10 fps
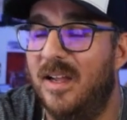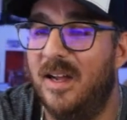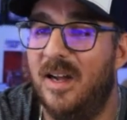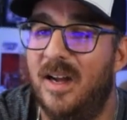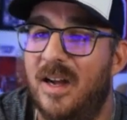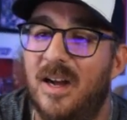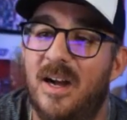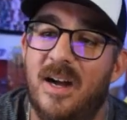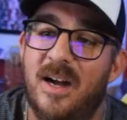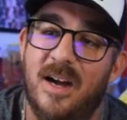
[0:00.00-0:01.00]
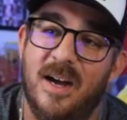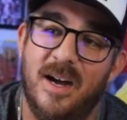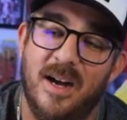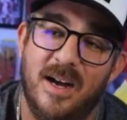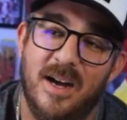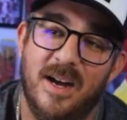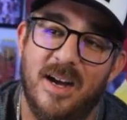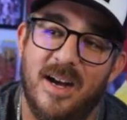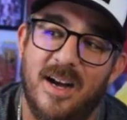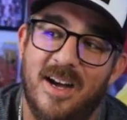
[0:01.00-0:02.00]

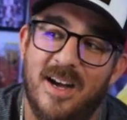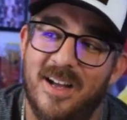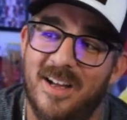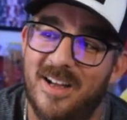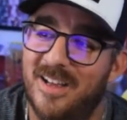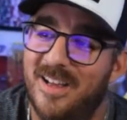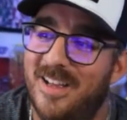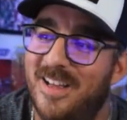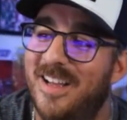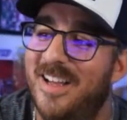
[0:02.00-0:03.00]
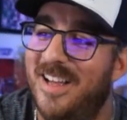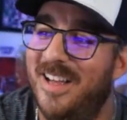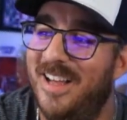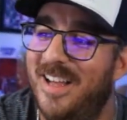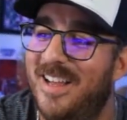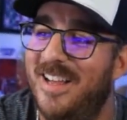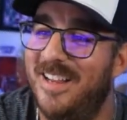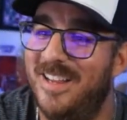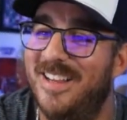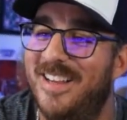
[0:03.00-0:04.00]

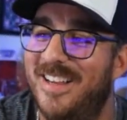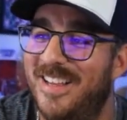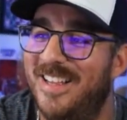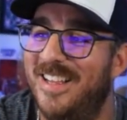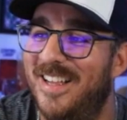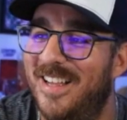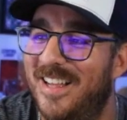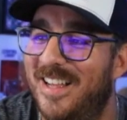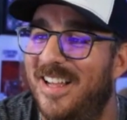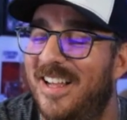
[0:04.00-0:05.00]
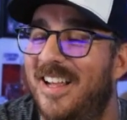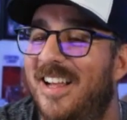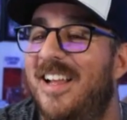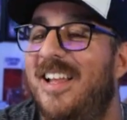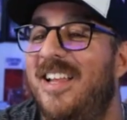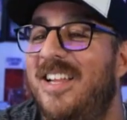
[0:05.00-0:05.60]
No words are spoken by the person on screen.